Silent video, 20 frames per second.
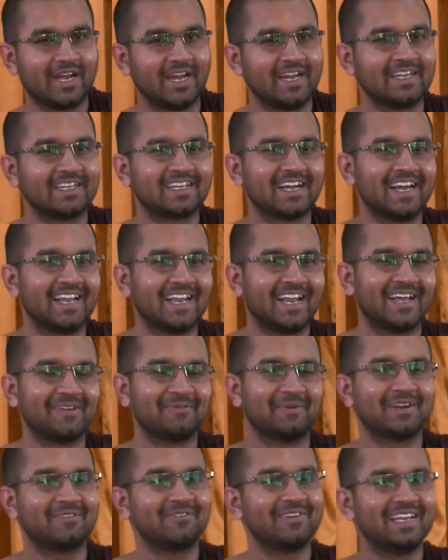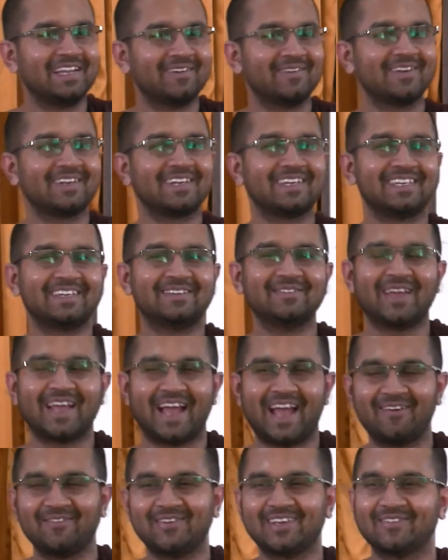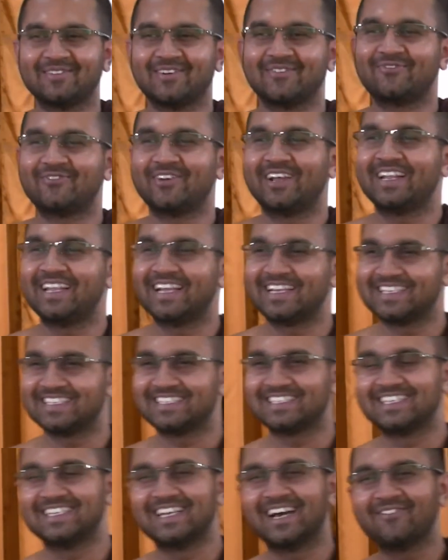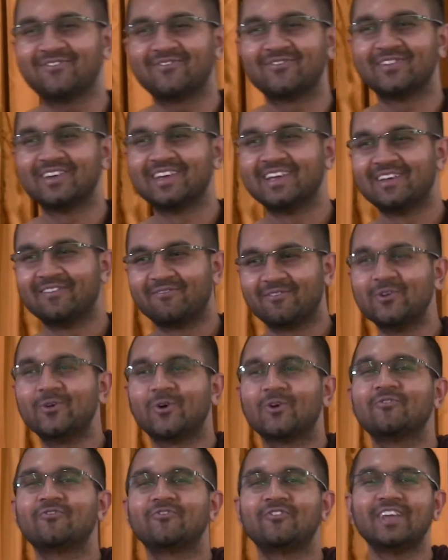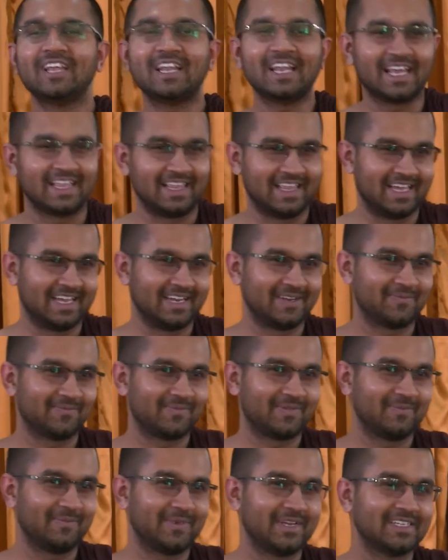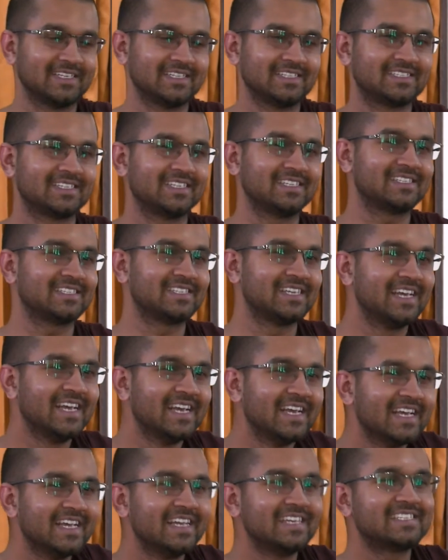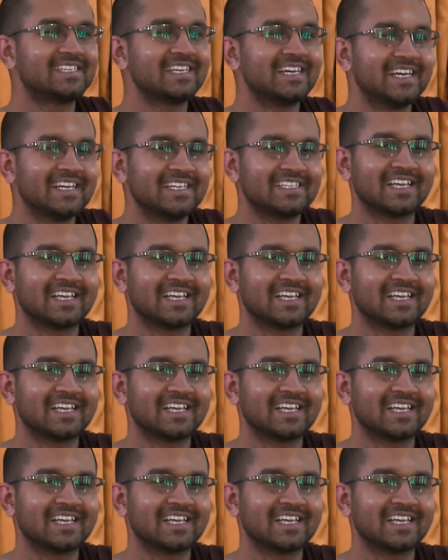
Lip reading: entire life, but have you ever felt that it's enough? We don't feel like it, because it's a